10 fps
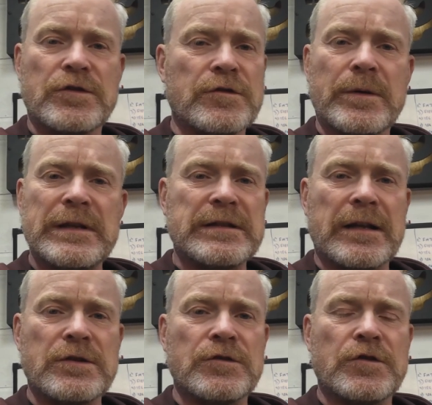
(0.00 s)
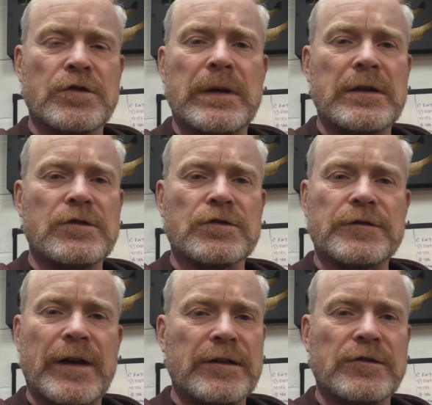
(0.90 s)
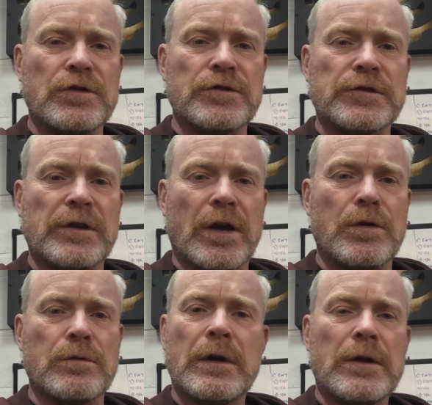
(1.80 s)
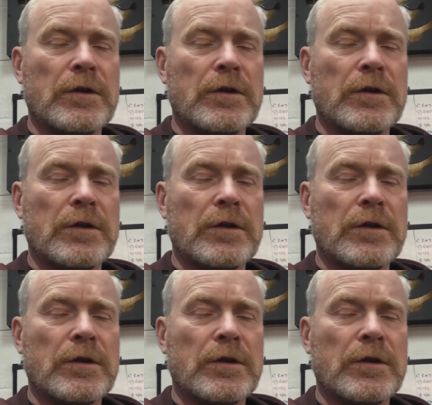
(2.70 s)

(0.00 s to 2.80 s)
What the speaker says: There's no intelligence to it, it's just fast or slow.